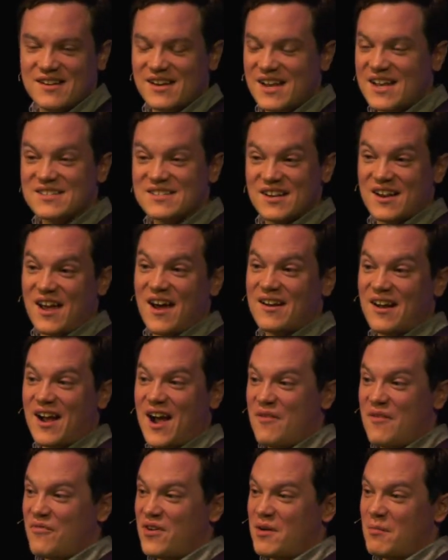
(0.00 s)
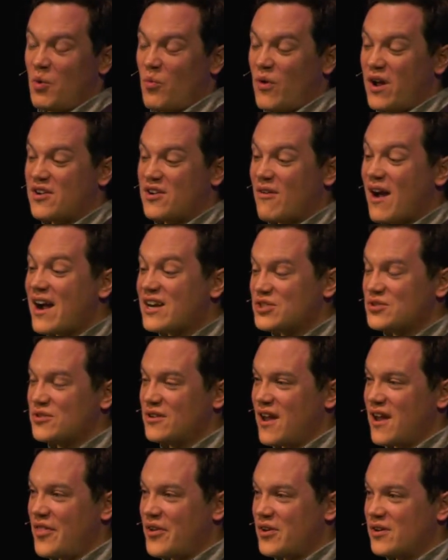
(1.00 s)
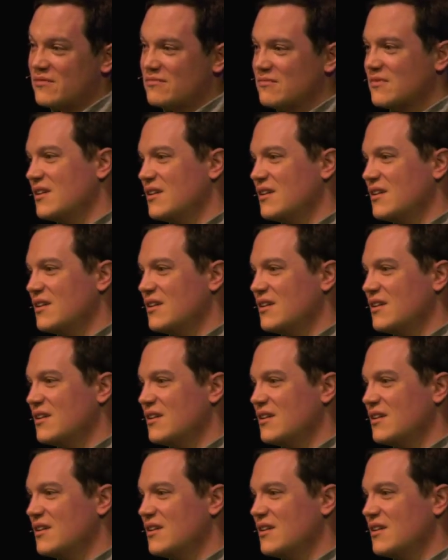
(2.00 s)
isn't uncomfortable one direction or another.